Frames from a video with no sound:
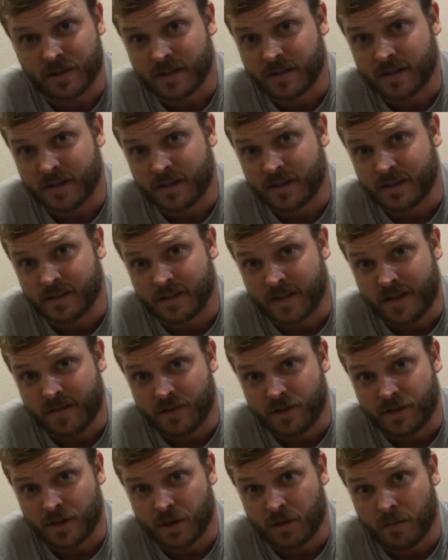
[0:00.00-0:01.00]
listening to
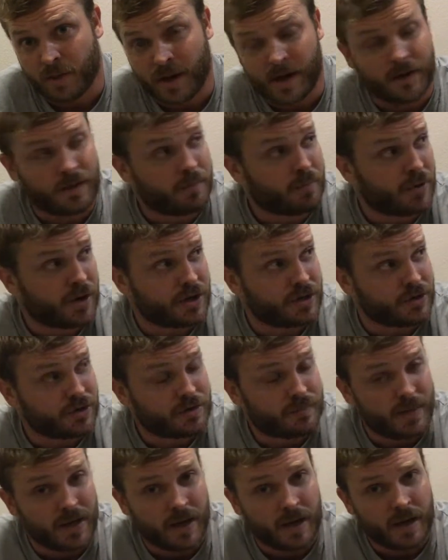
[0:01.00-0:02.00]
David Jeremiah, the preacher,
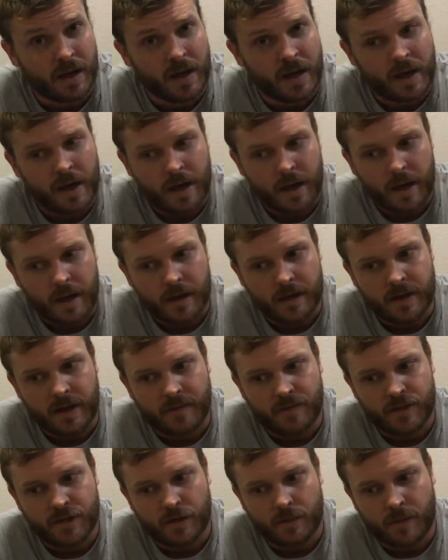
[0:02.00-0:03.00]
speak. And
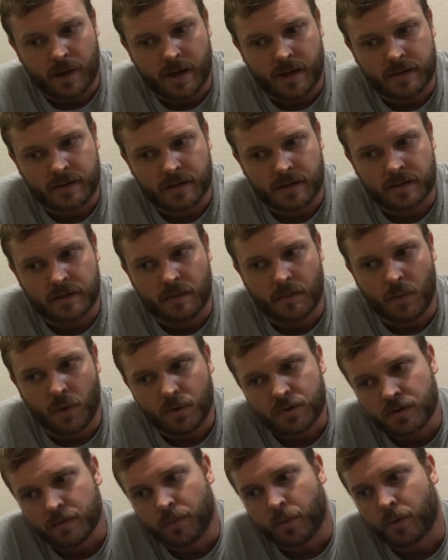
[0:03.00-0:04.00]
David Jeremiah says the
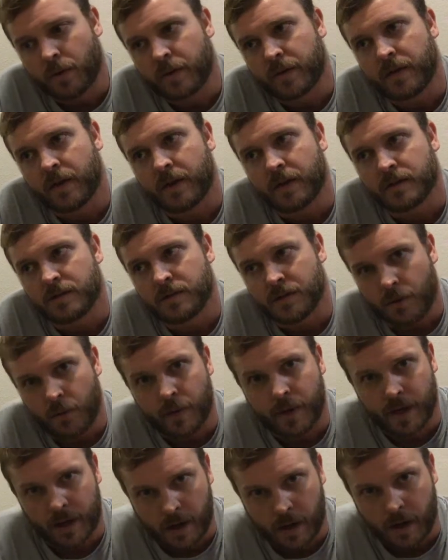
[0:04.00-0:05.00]
most important thing is
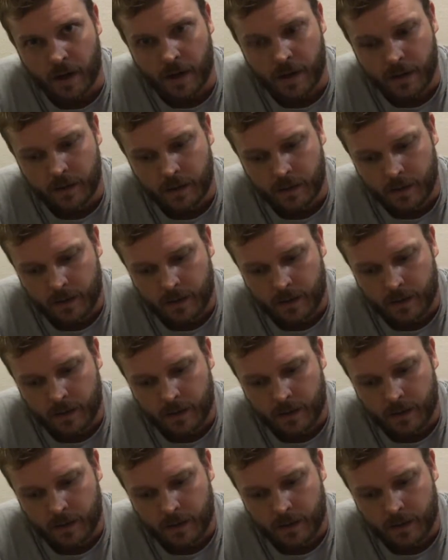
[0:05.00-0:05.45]
knowing God.